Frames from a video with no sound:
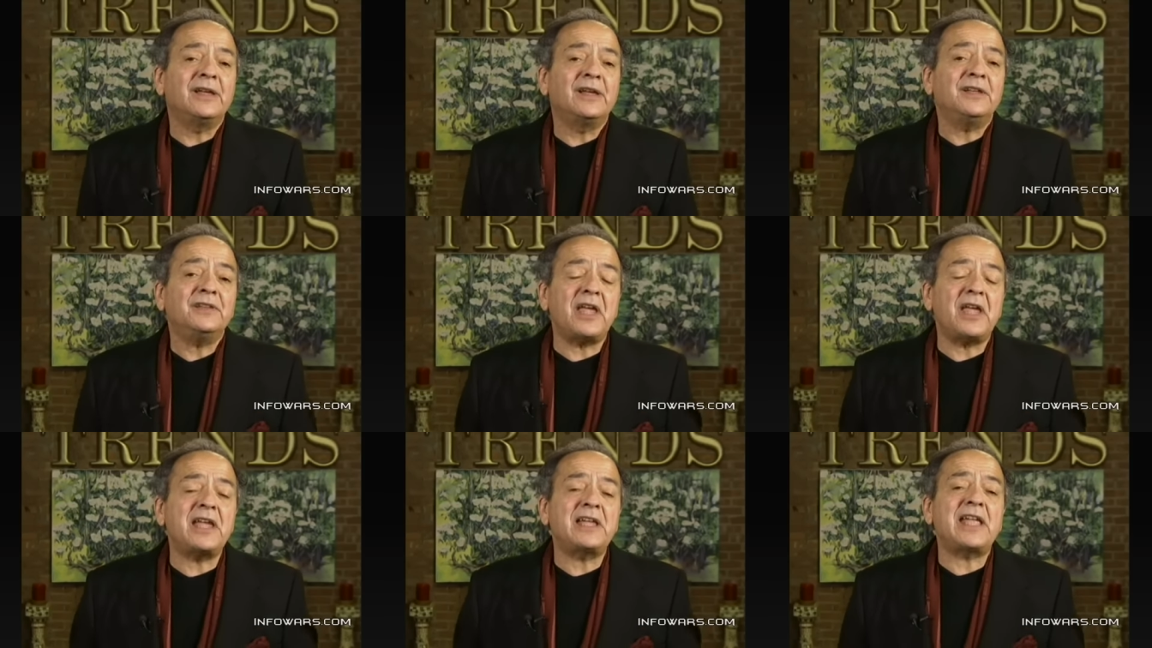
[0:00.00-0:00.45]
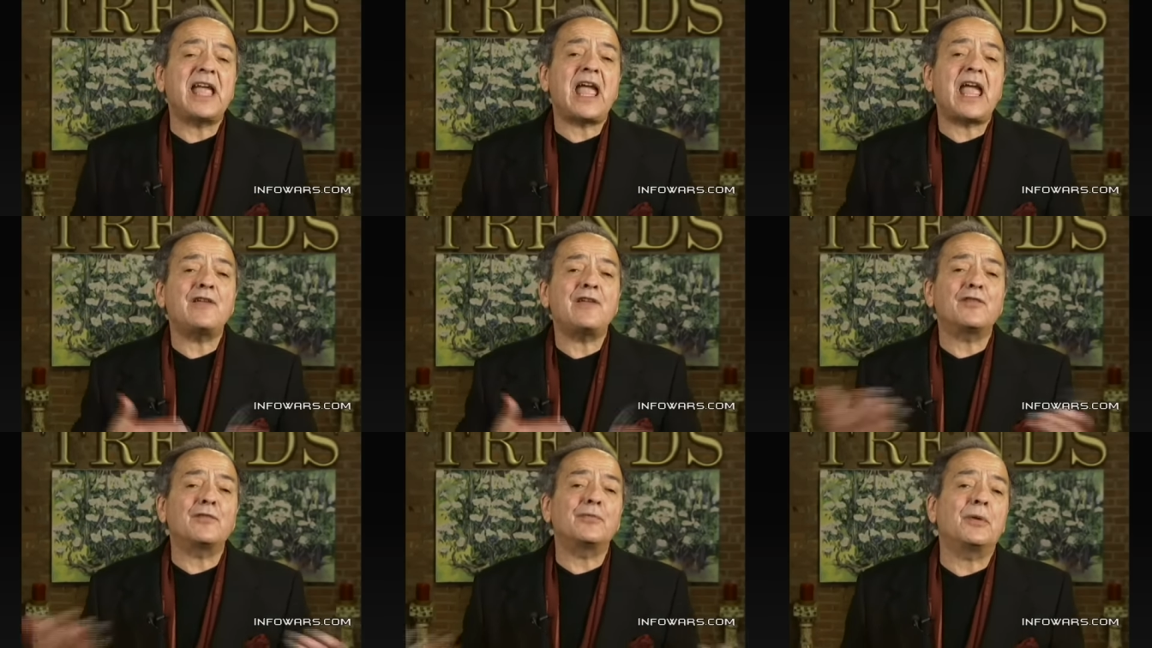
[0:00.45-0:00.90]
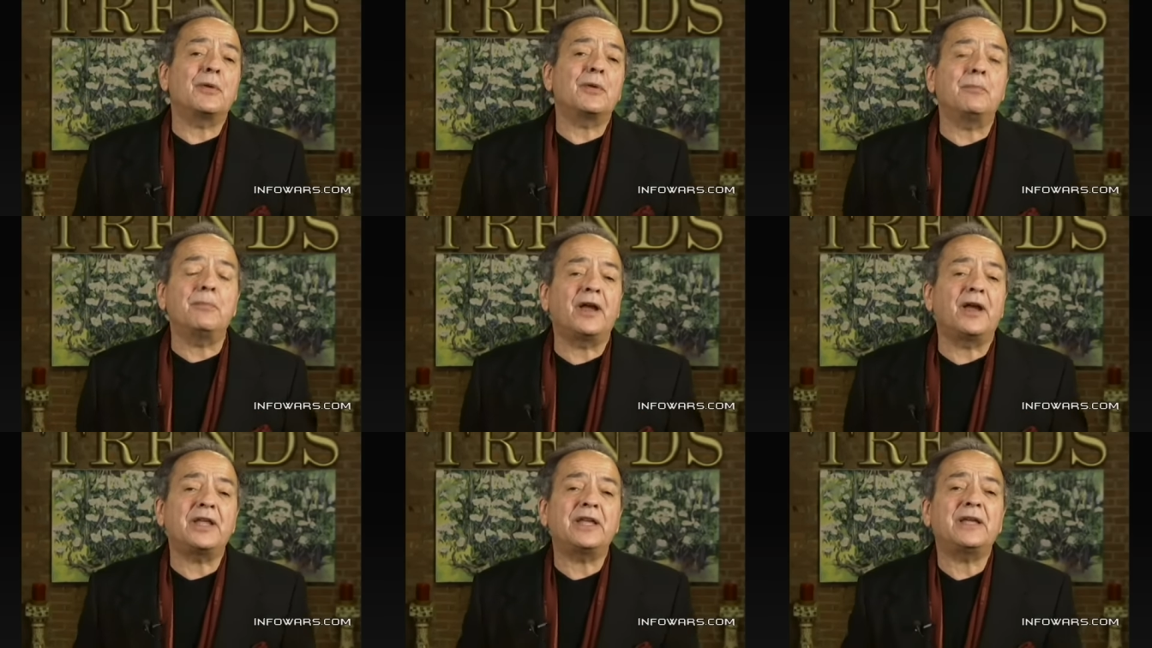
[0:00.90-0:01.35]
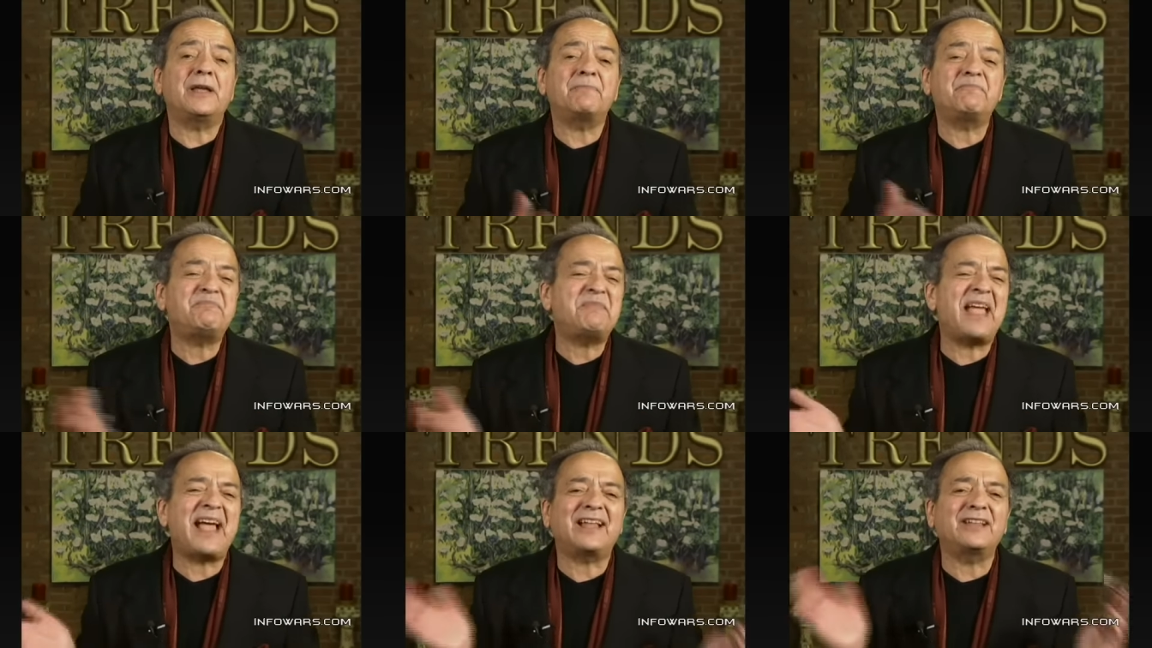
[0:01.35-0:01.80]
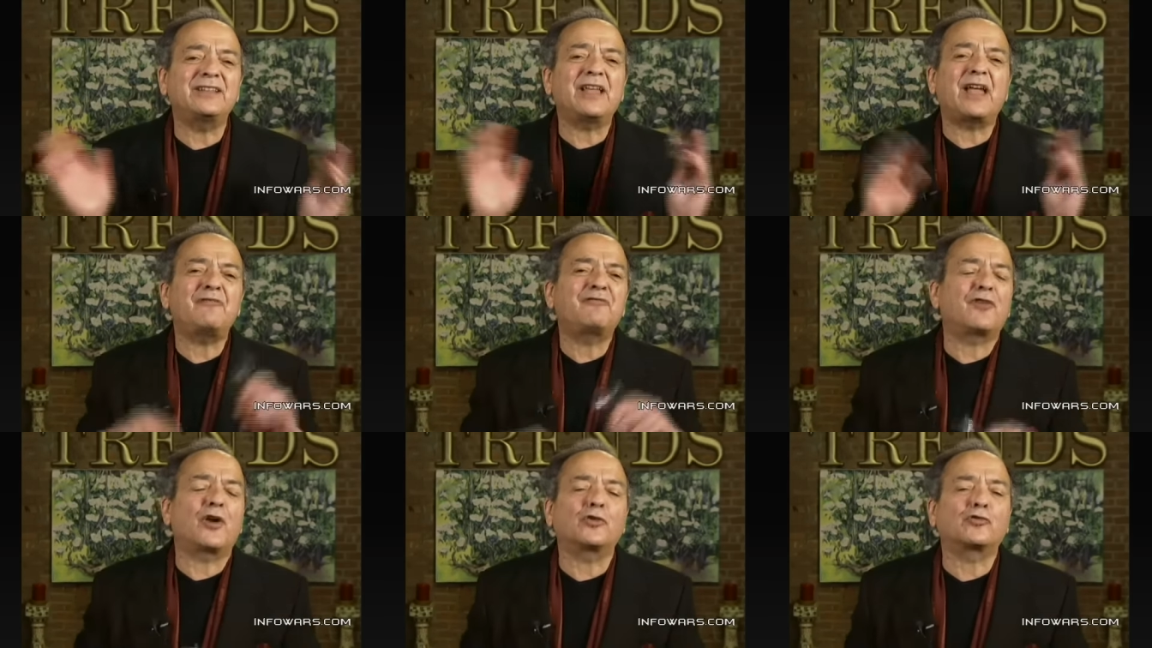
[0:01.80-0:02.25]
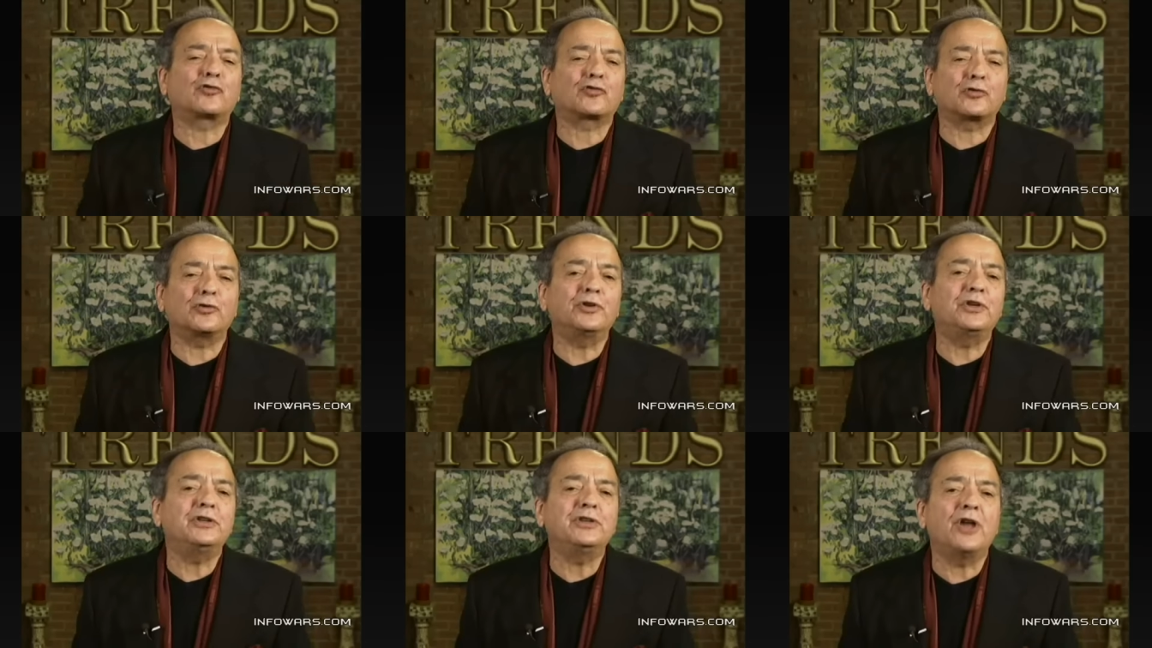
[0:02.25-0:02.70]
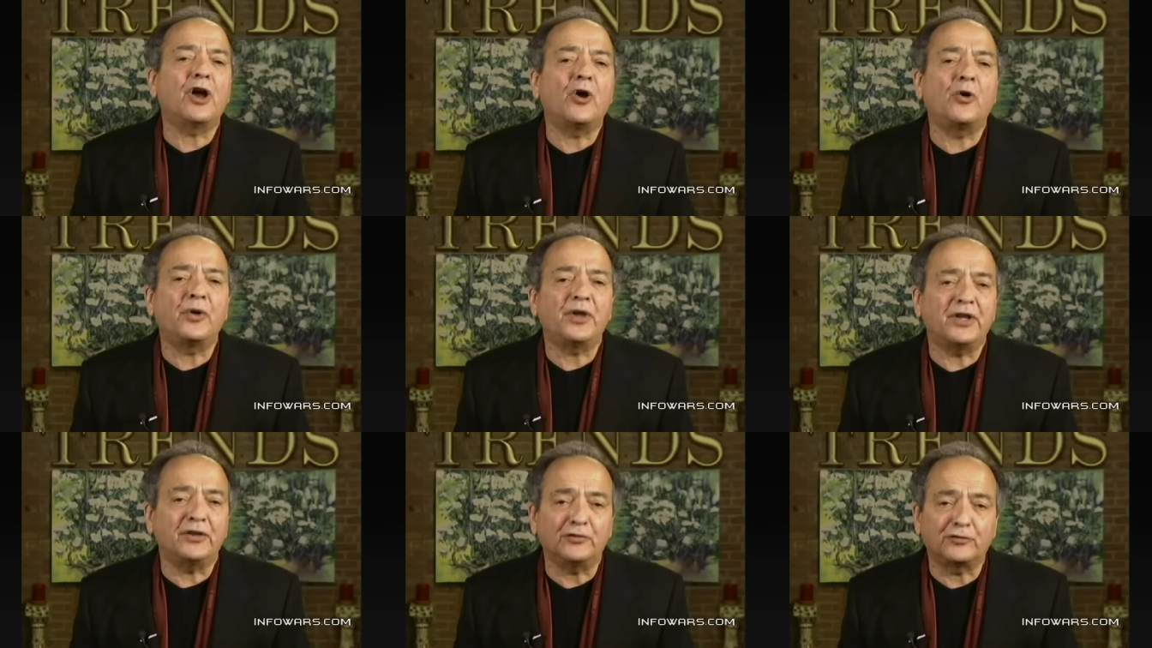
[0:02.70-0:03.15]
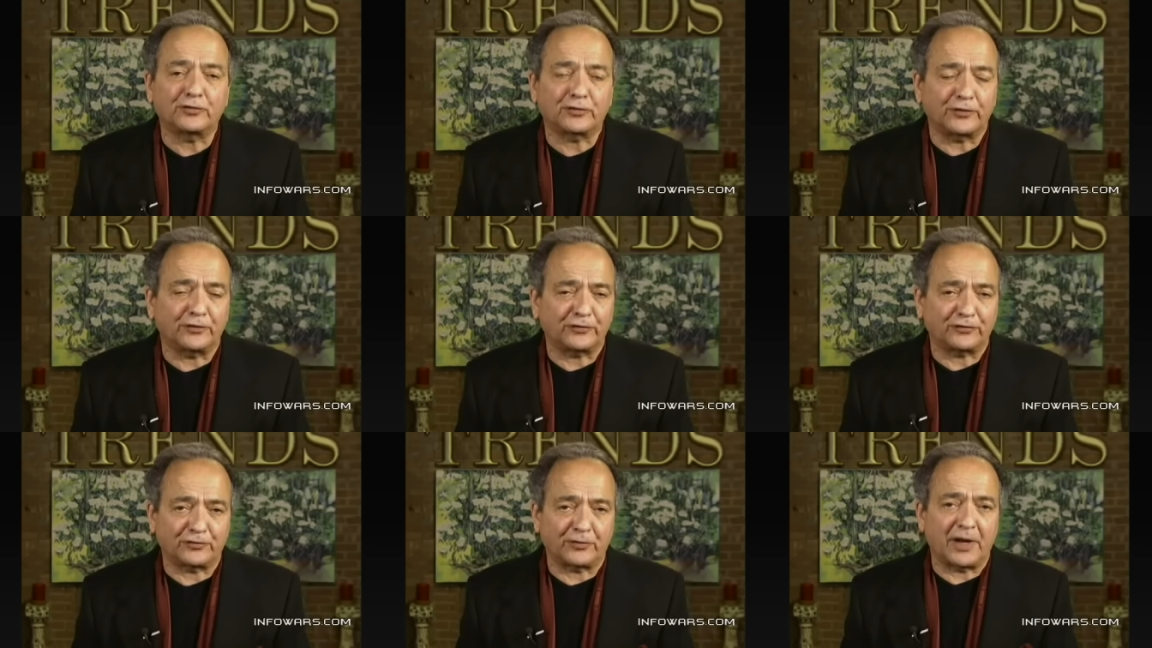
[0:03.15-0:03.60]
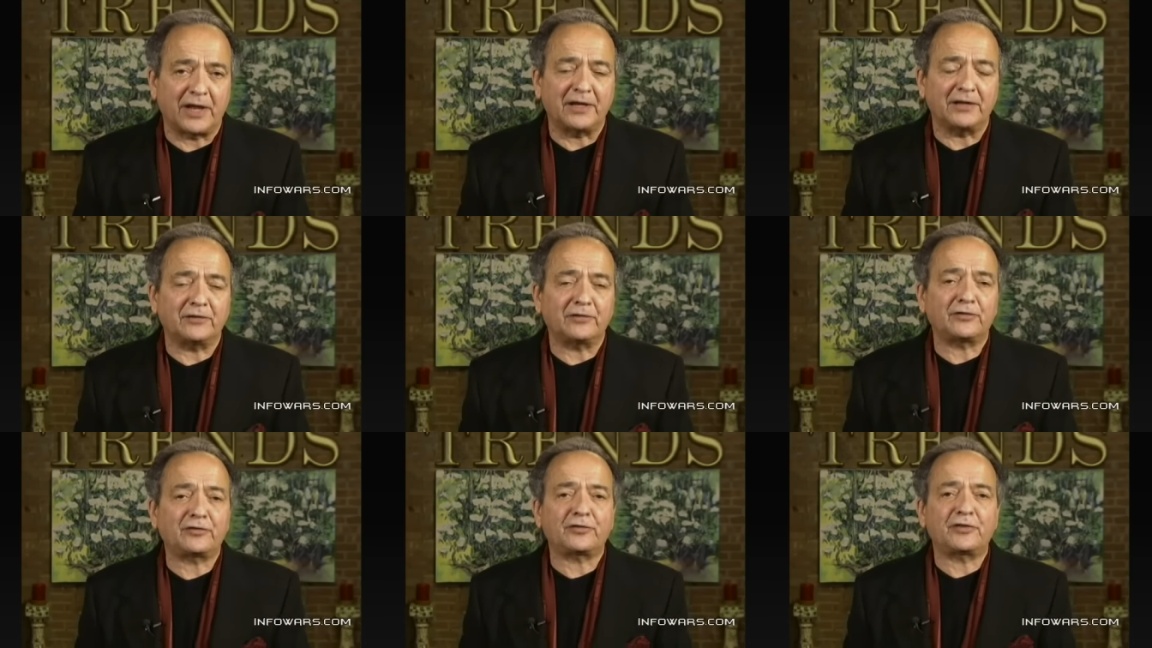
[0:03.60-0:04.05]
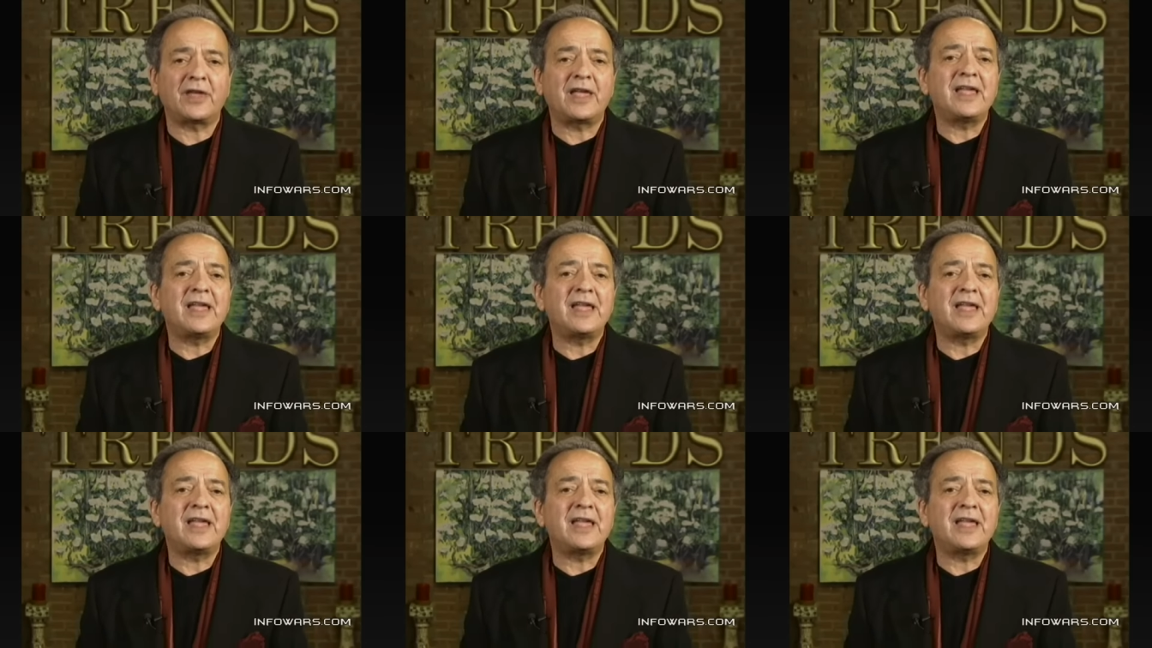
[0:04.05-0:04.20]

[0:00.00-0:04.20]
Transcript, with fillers: They gave them the money at virtually no interest rates.